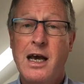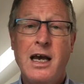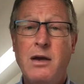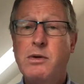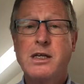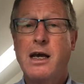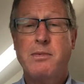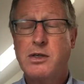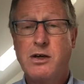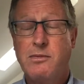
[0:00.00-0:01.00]
he was
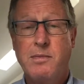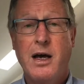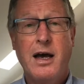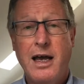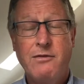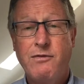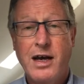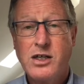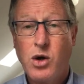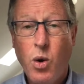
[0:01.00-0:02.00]
able to
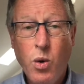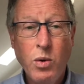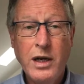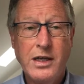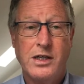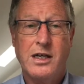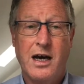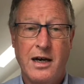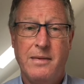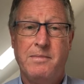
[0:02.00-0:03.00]
invest all his
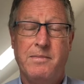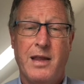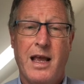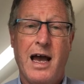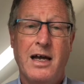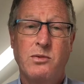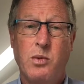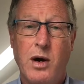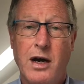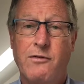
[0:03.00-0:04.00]
time and
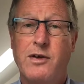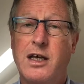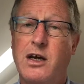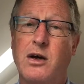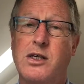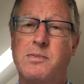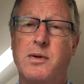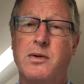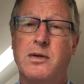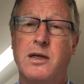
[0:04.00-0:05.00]
work for the
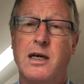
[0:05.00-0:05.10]
gospel.